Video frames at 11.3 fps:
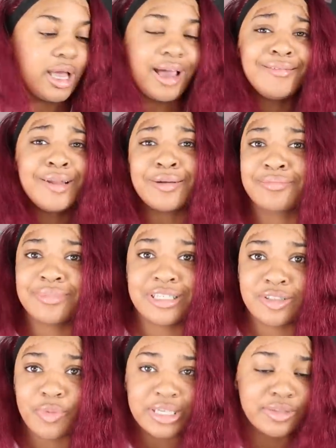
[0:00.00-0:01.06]
I don't know, it
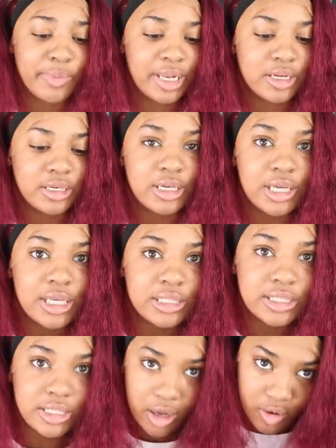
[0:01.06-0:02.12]
just works better.
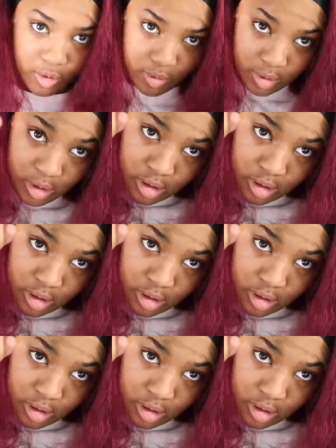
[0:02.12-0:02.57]
So